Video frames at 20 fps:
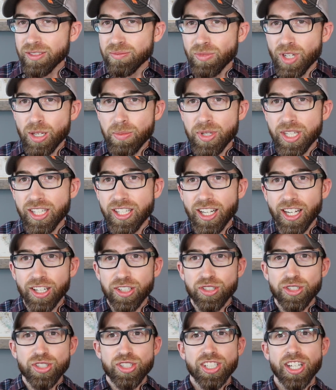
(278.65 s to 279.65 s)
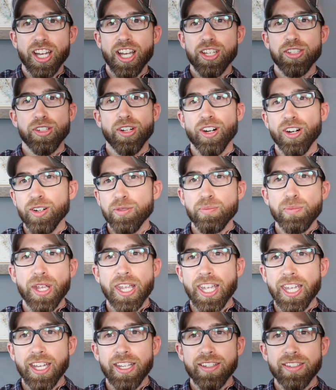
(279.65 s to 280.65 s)
maybe an exercise
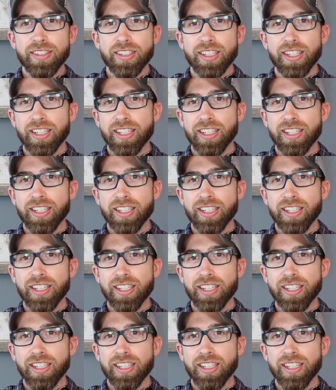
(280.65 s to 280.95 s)
armband,